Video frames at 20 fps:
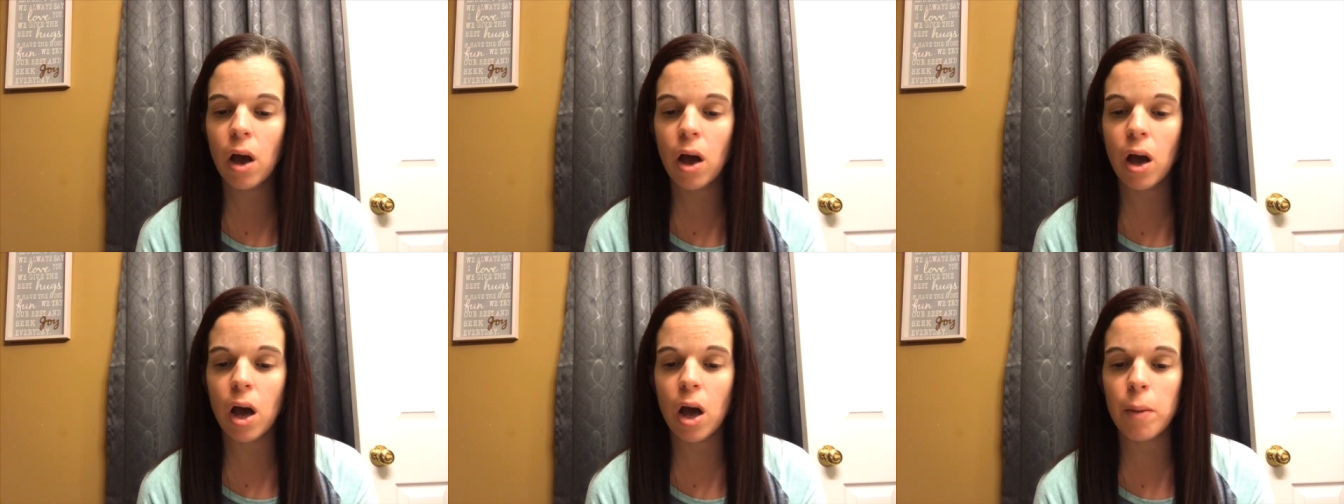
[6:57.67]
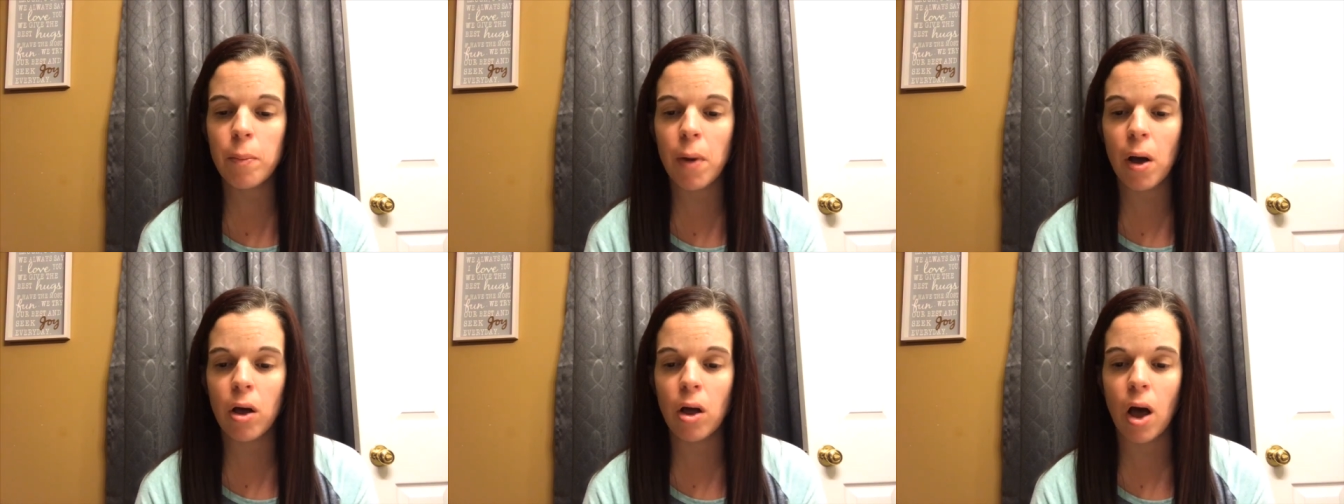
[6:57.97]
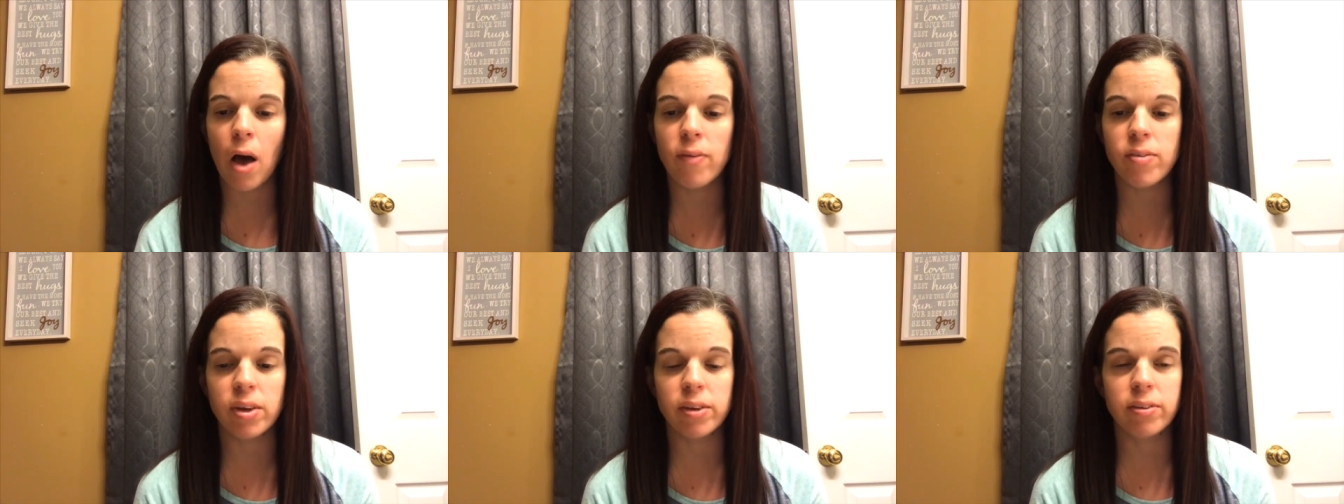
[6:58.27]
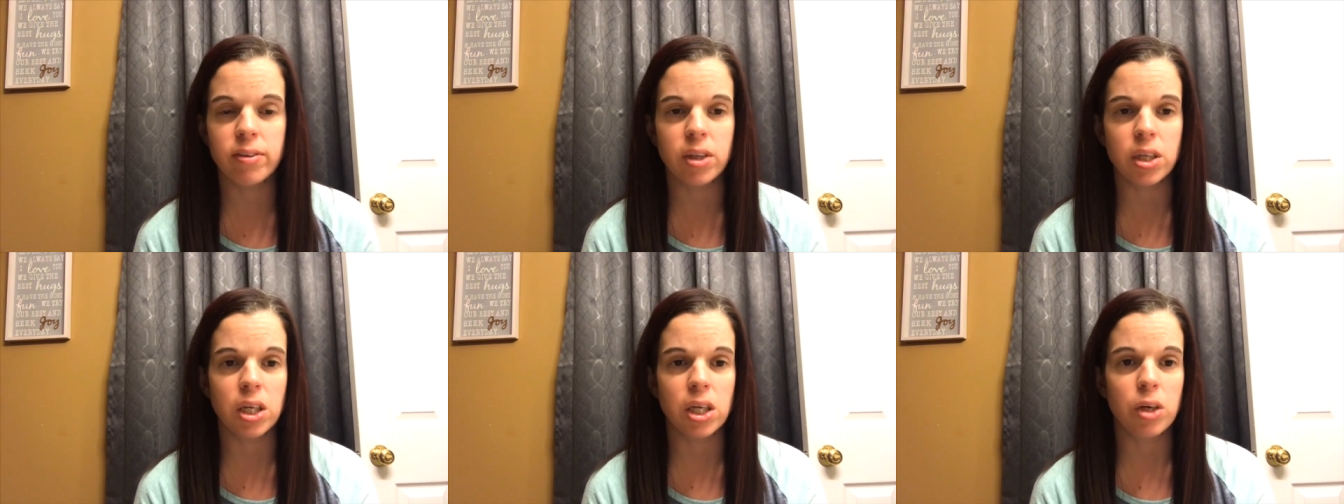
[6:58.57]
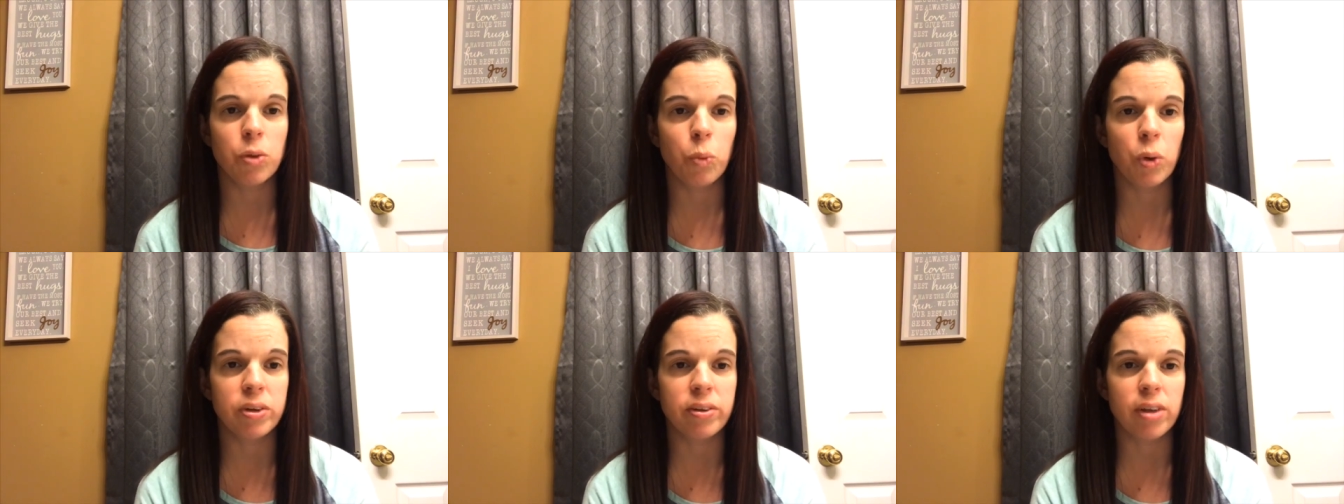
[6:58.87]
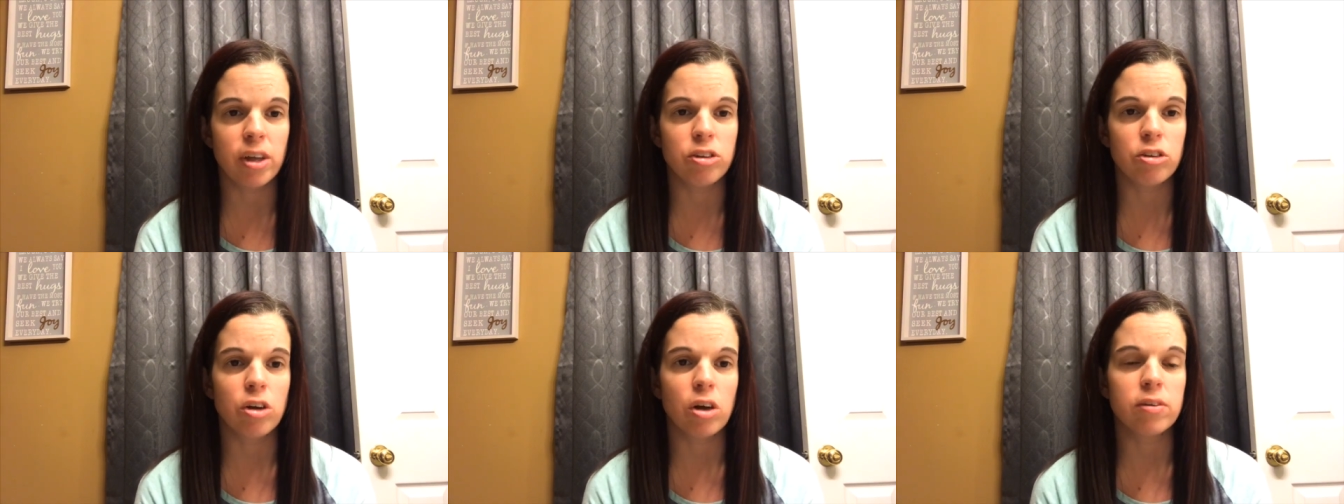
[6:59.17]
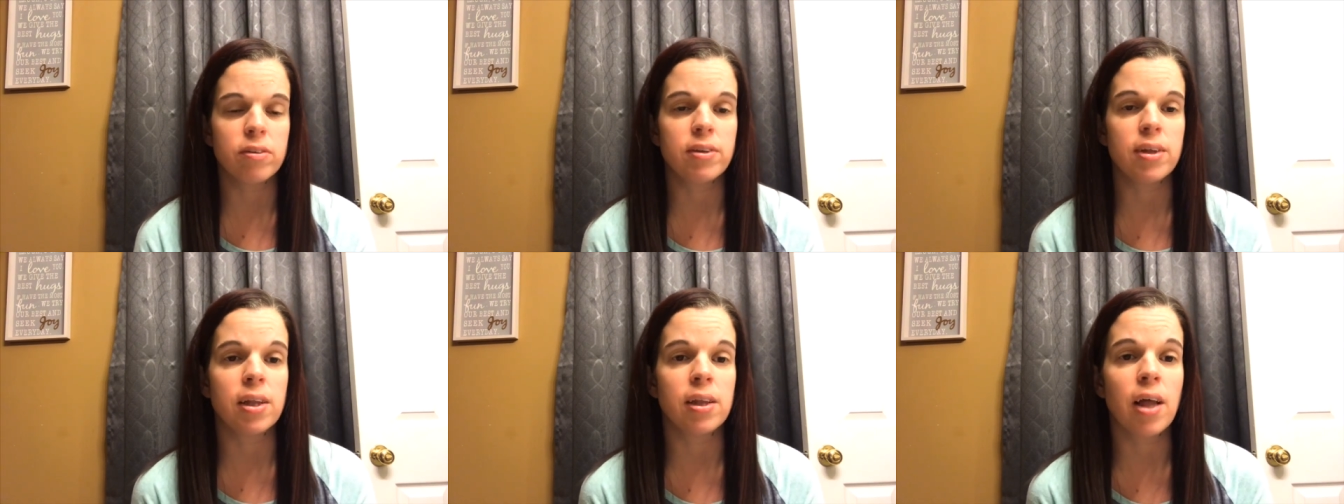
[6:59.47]
um, I'll obviously, once I
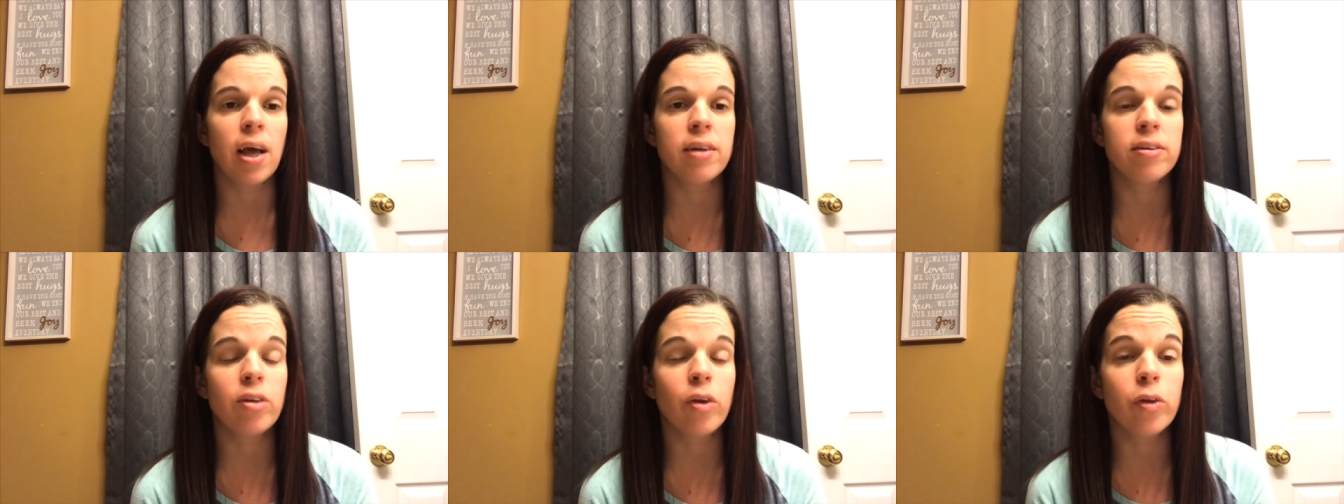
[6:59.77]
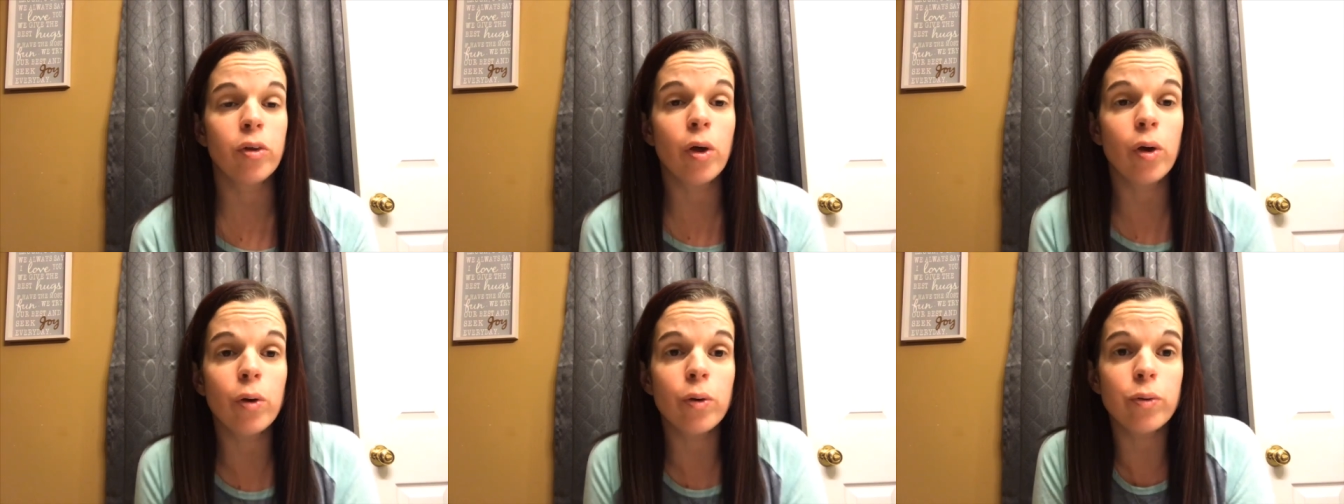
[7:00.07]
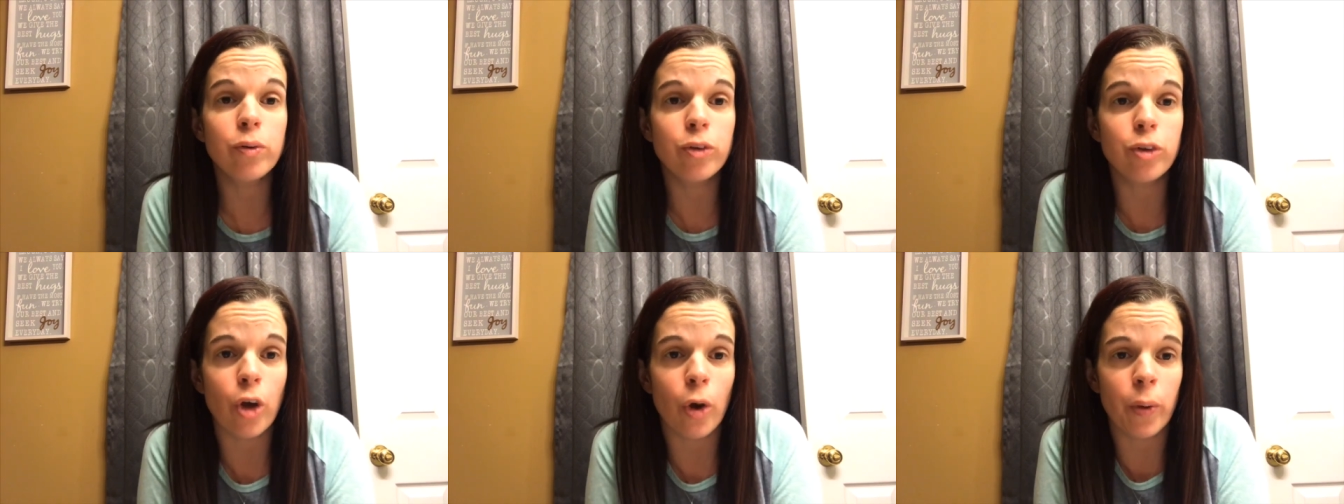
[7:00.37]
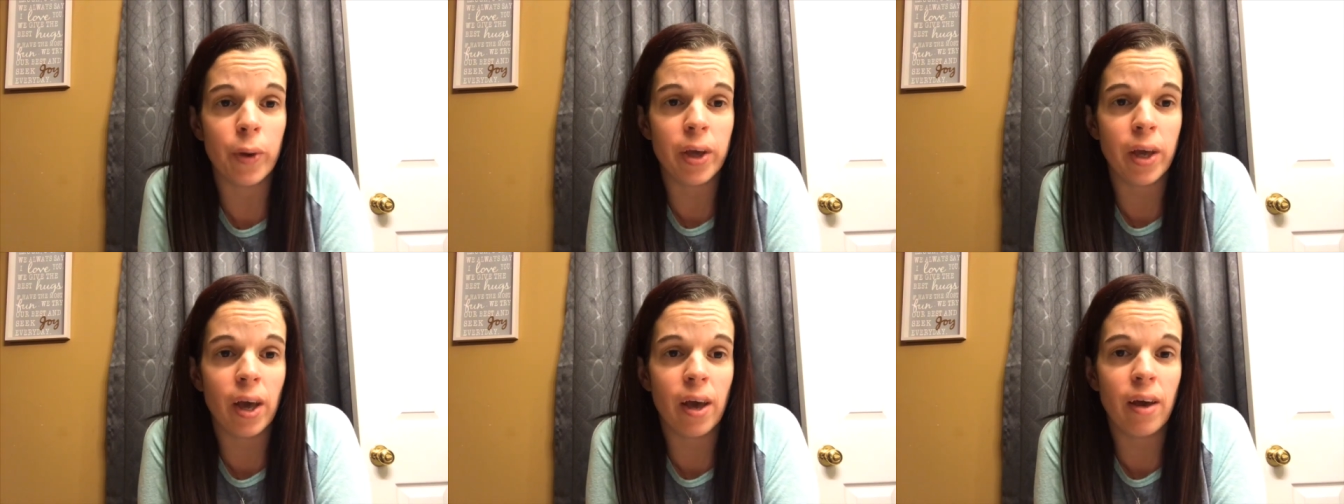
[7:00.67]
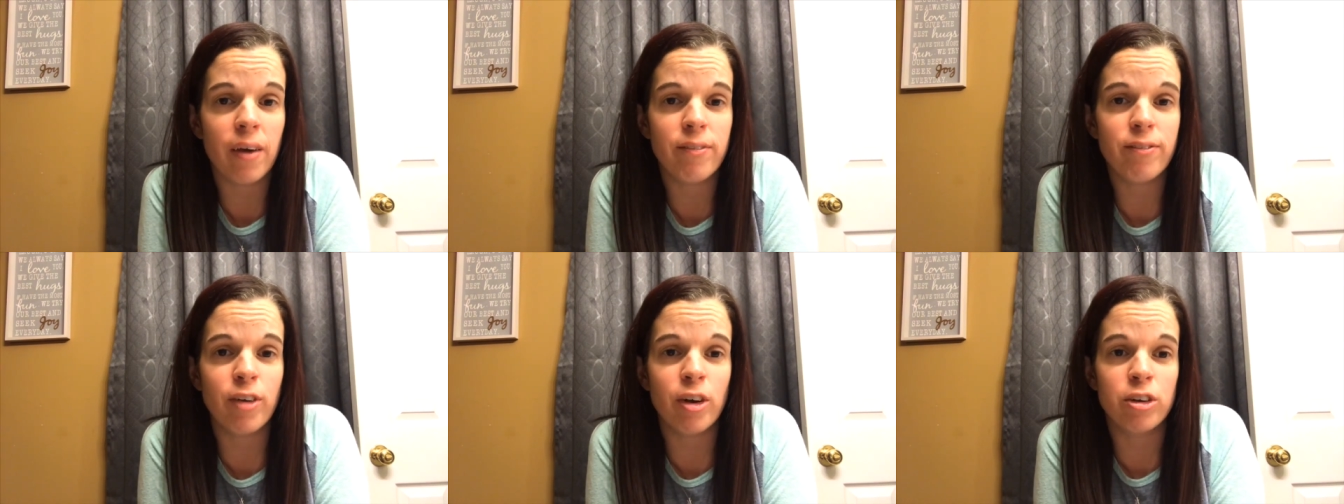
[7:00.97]
start seeing lines on those, go and get